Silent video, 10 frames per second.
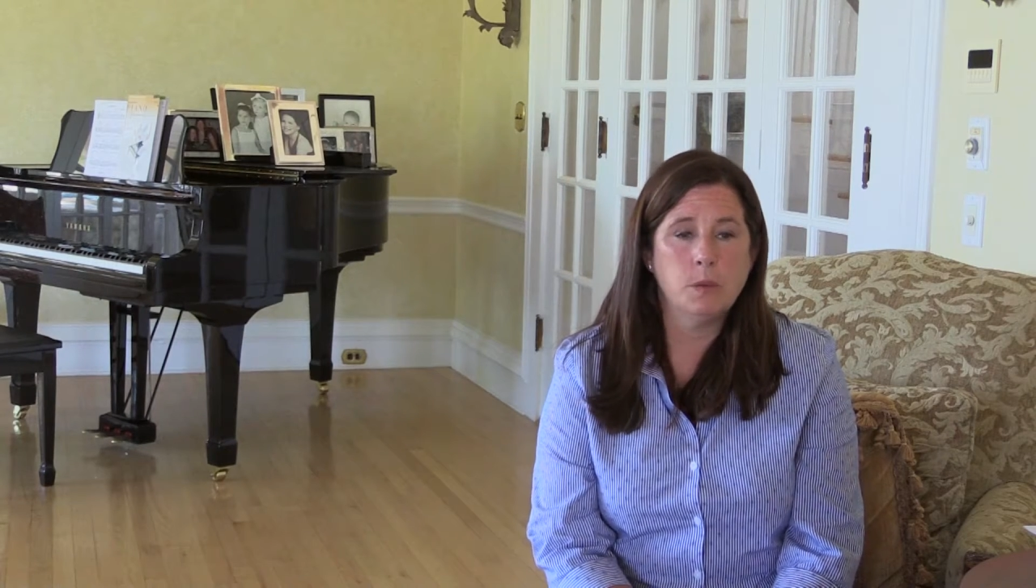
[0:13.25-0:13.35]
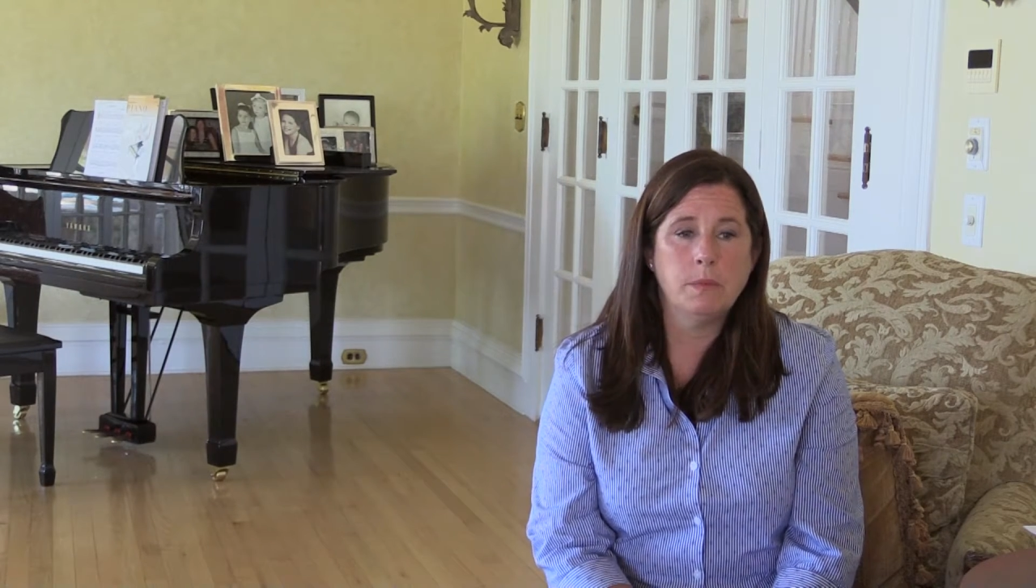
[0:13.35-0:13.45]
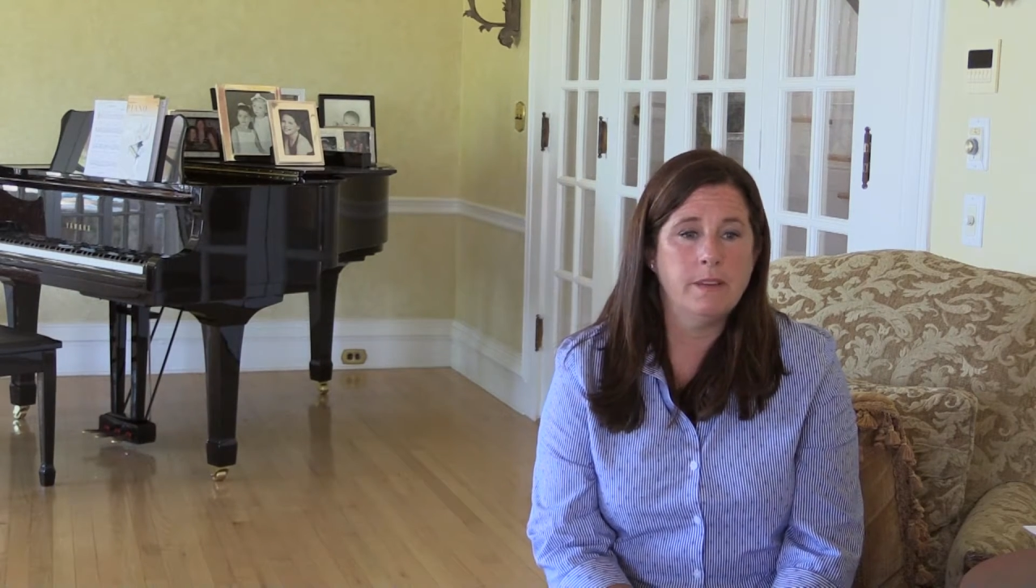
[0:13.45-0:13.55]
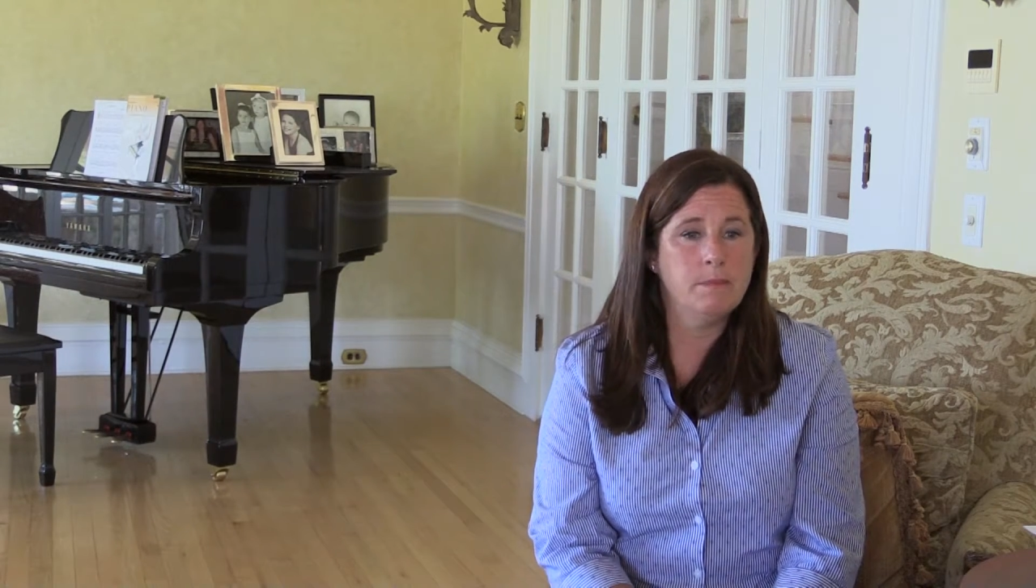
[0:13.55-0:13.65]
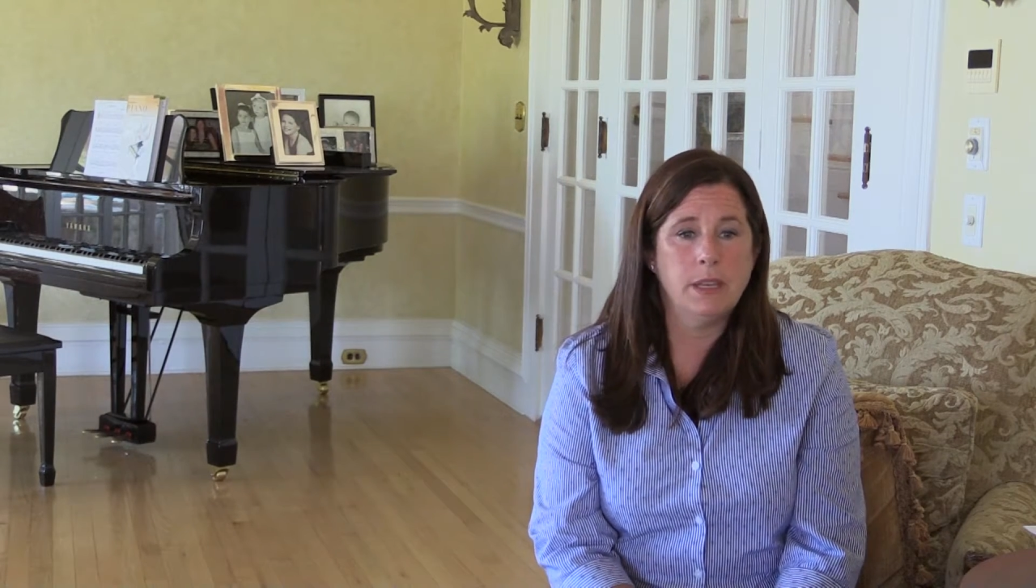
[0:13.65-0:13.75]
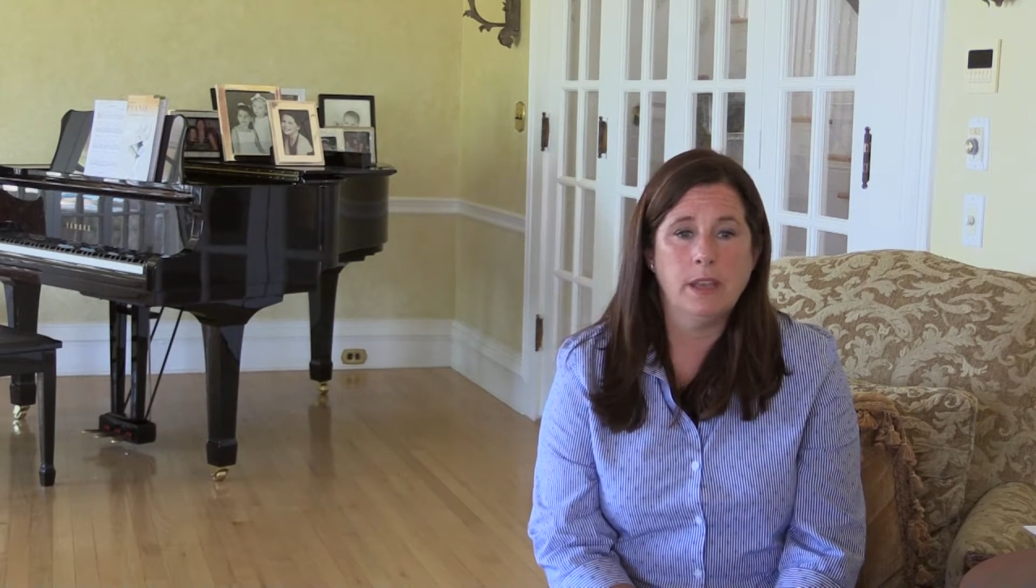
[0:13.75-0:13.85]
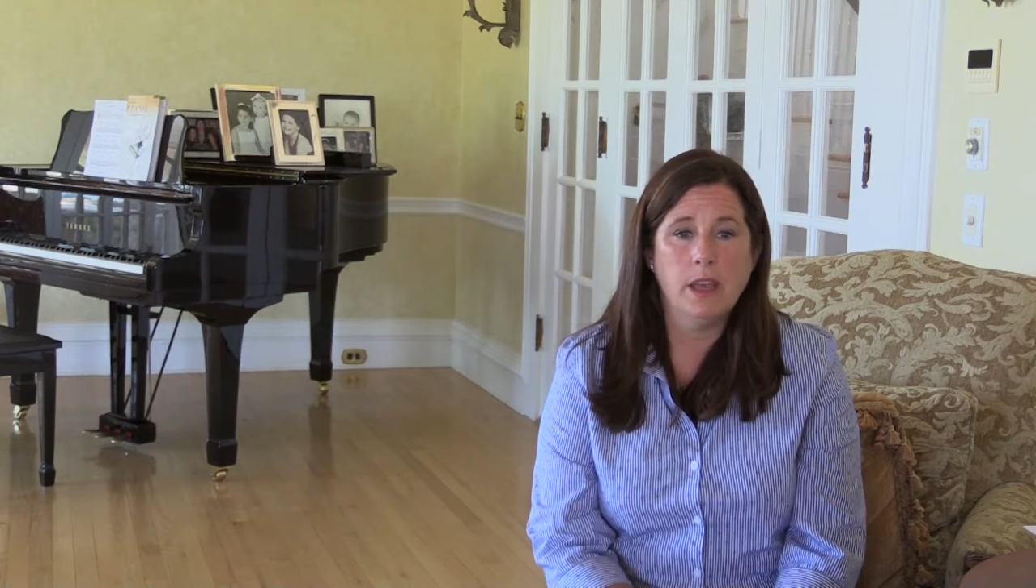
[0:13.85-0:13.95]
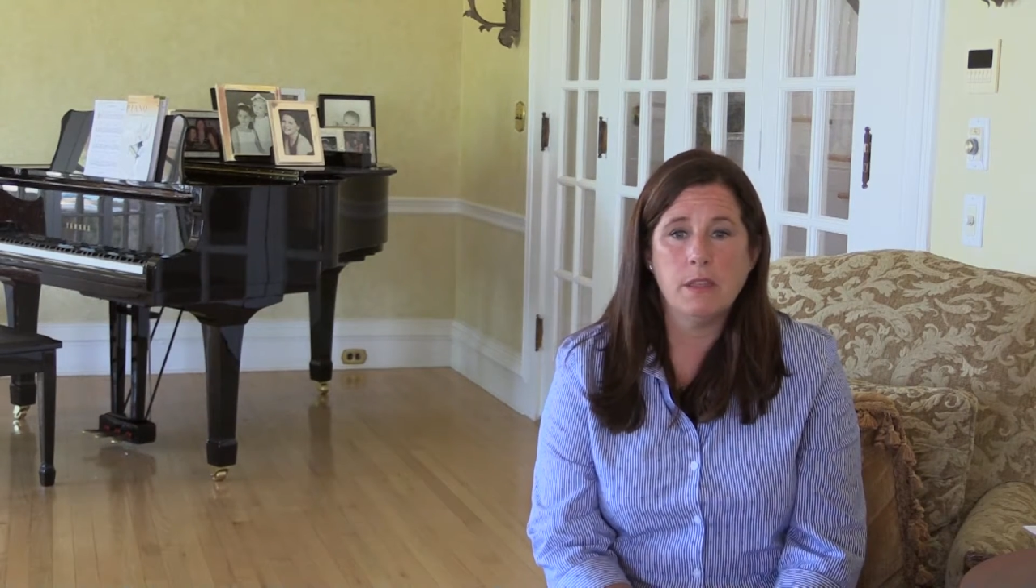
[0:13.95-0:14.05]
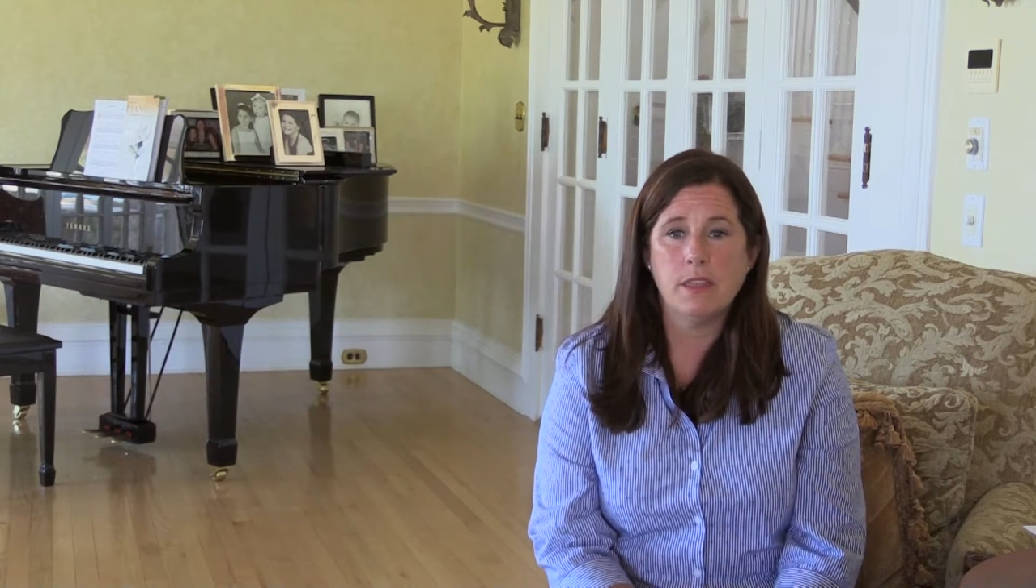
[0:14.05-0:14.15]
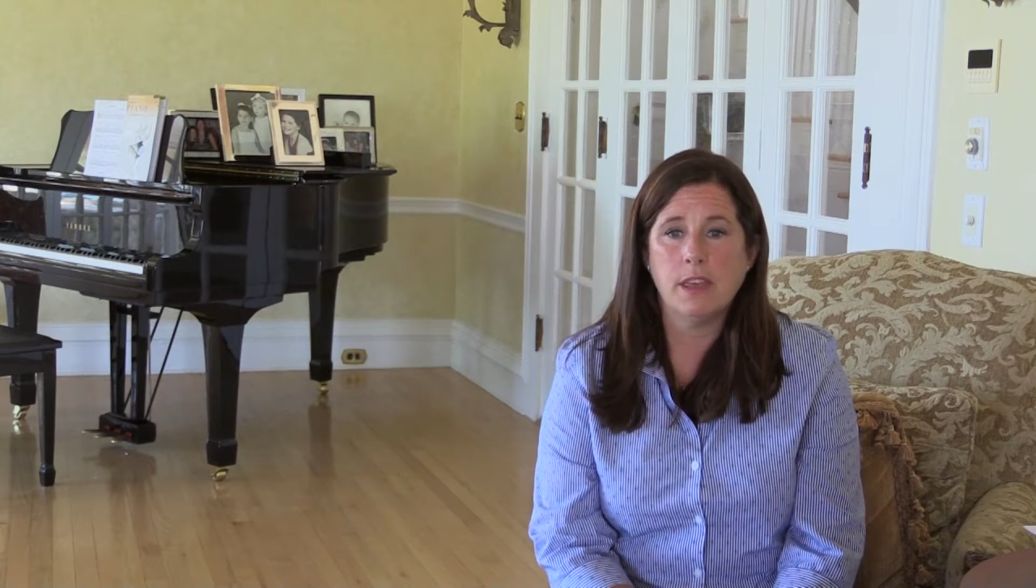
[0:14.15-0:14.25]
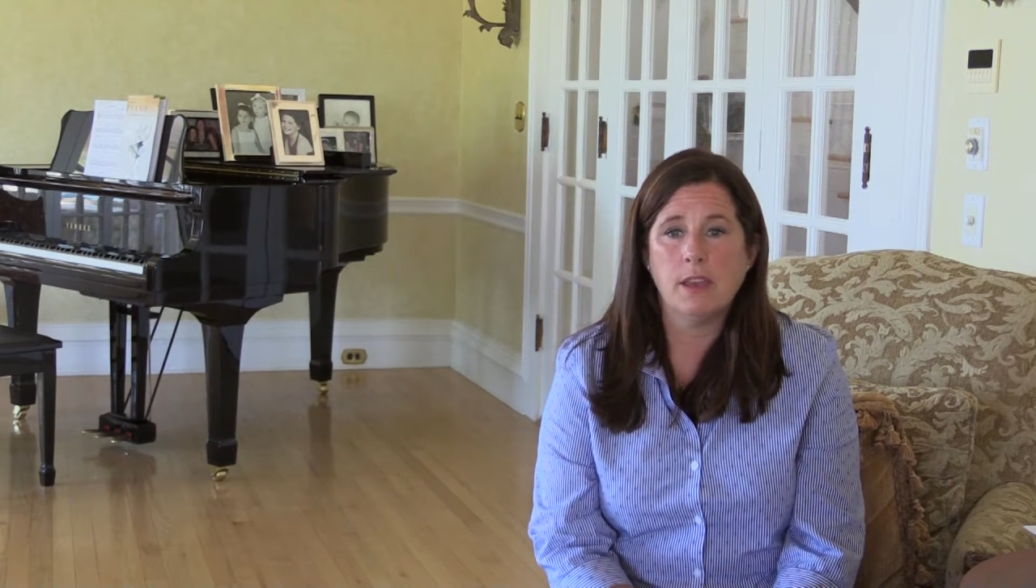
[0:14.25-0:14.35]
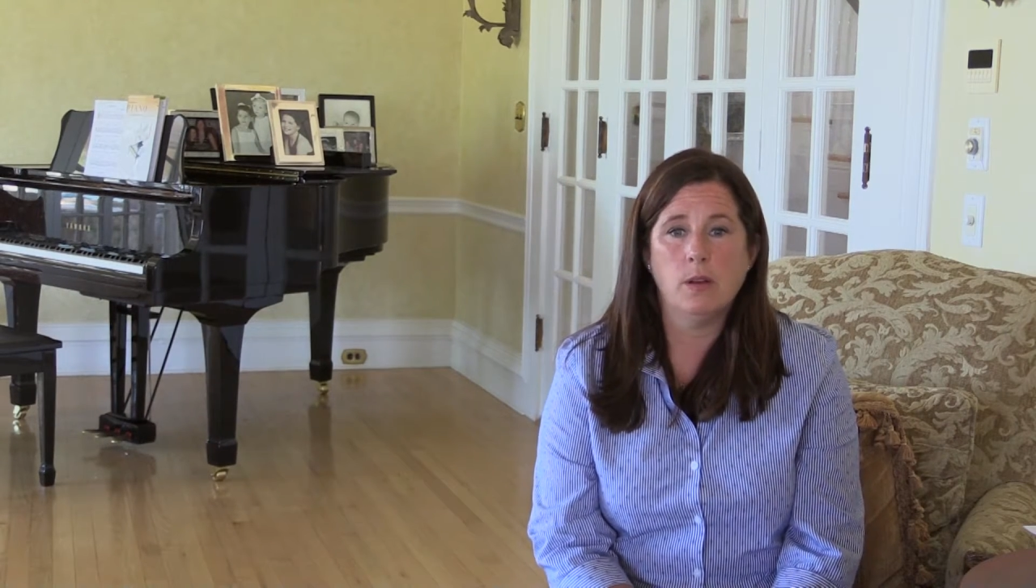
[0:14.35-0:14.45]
whom have been healthy,